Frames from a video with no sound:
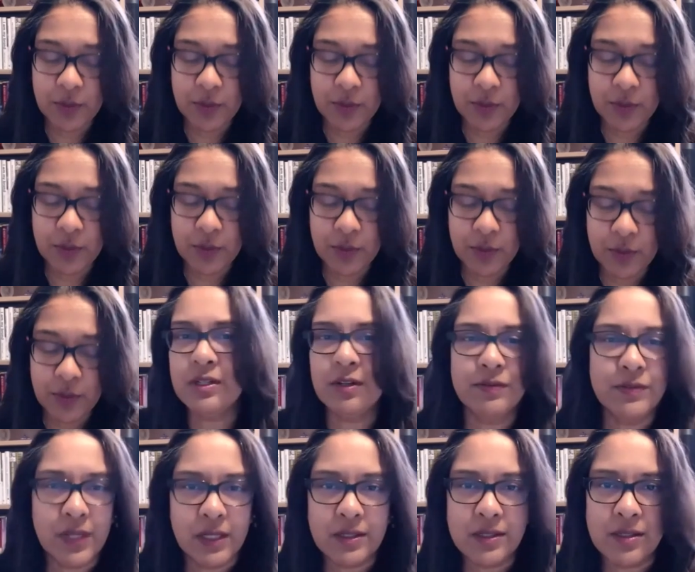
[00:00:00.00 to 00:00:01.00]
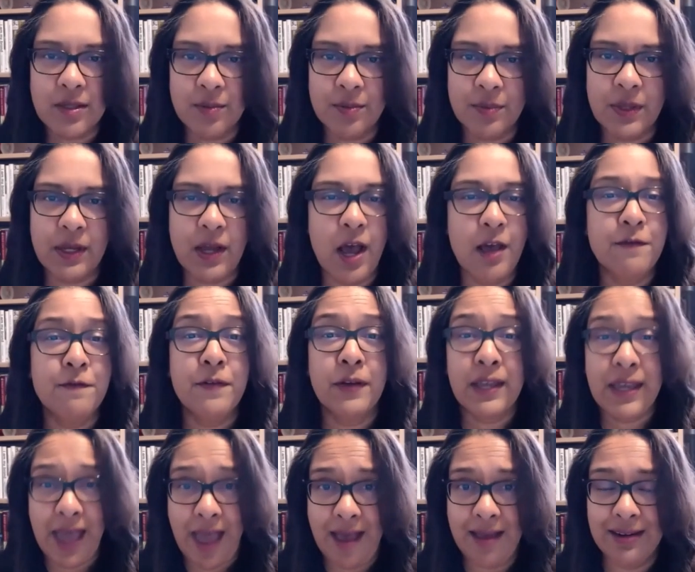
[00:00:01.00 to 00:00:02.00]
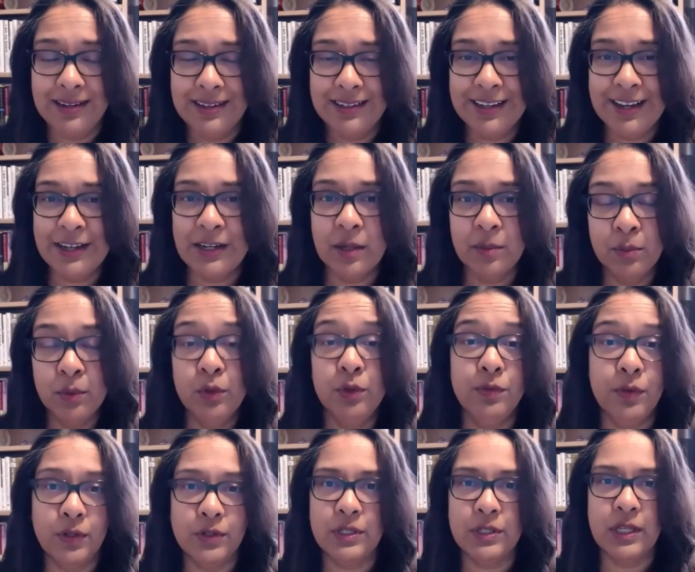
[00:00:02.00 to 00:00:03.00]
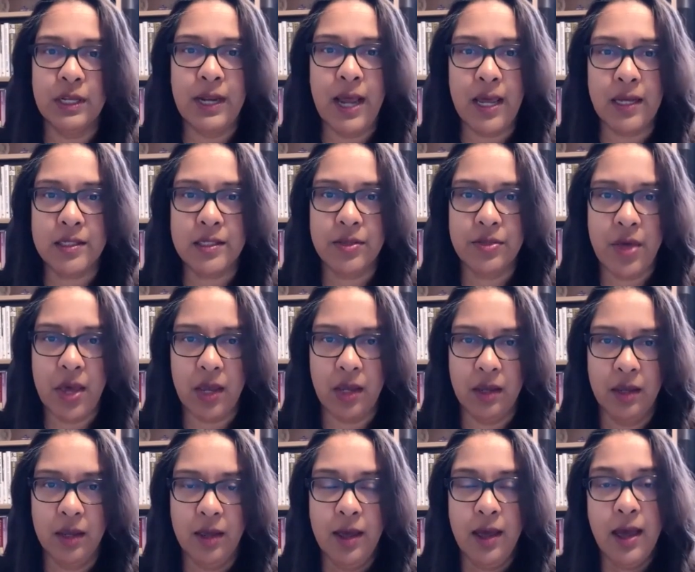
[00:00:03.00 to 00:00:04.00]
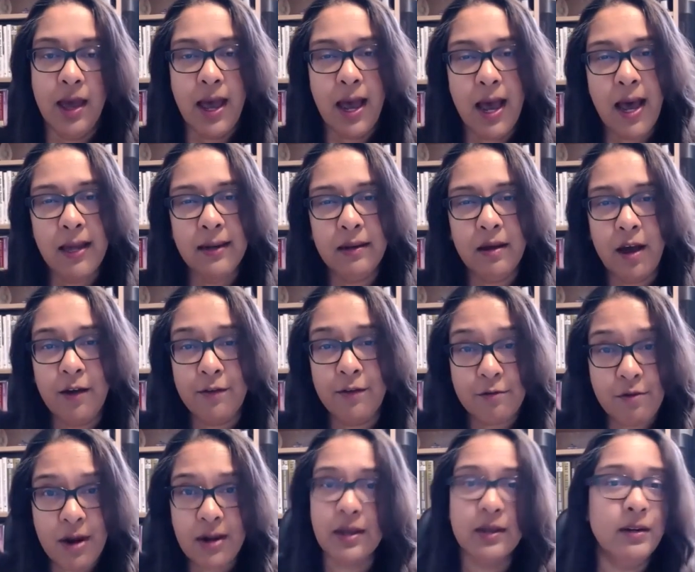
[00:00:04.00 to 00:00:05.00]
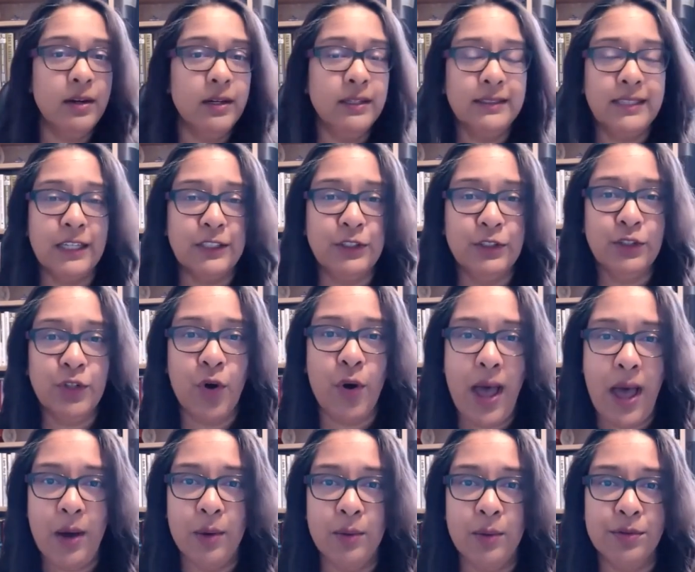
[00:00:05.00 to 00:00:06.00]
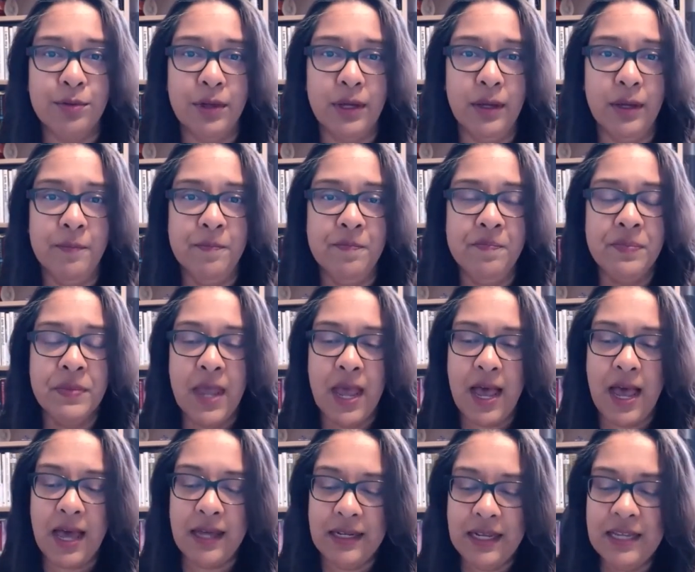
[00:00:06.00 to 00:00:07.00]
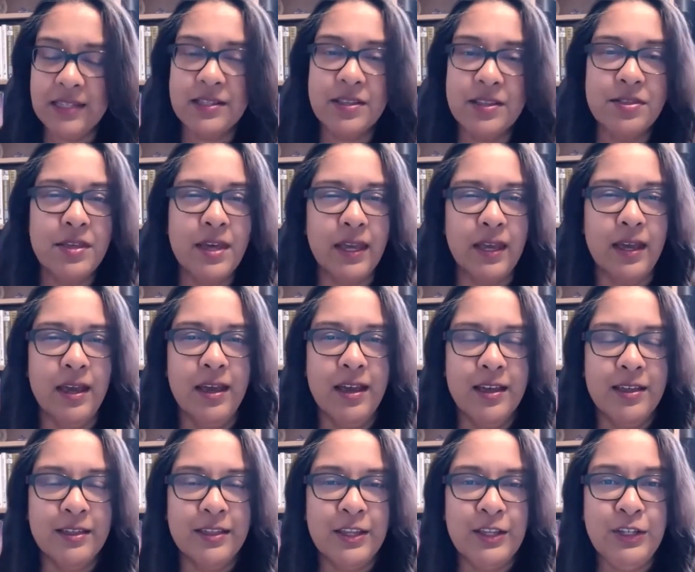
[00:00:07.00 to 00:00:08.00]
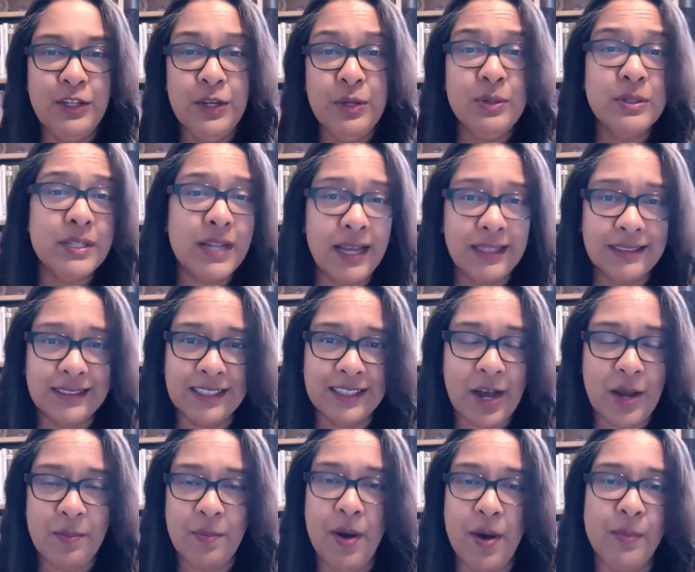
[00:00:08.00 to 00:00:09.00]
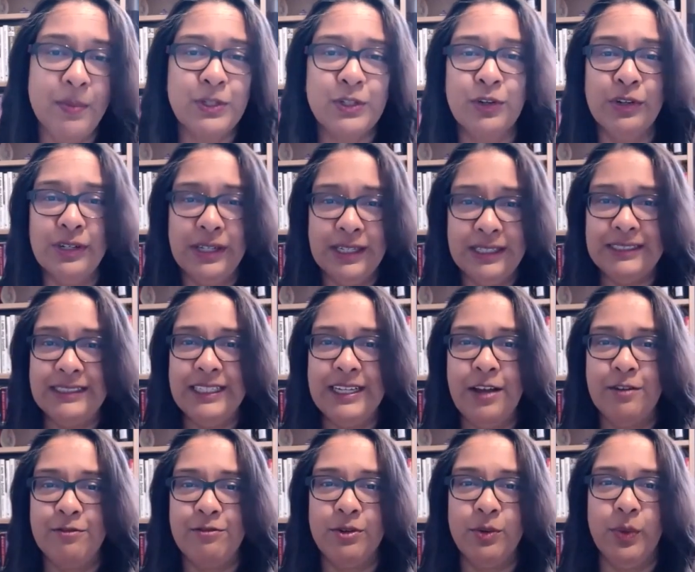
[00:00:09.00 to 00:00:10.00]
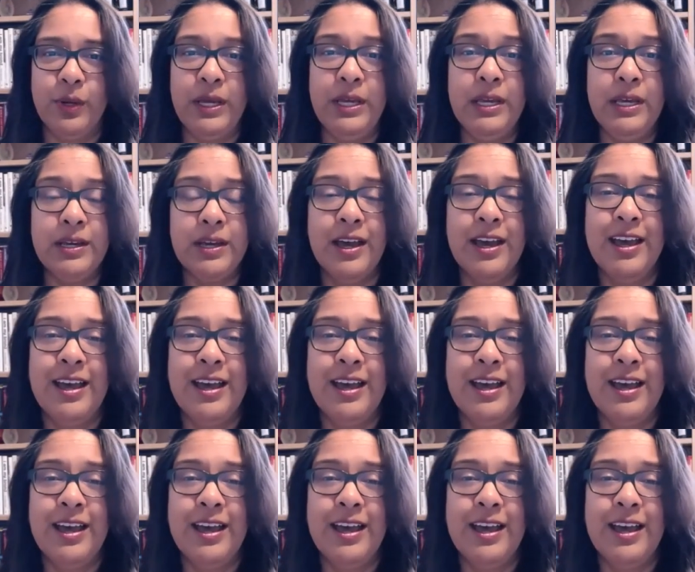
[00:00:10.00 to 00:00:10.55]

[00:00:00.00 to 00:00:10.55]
uh, as soon as I've done something, I forget and I move on to the next thing. And I've recognized that's not healthy. And here's the thing the newsletter that I publish on LinkedIn every week.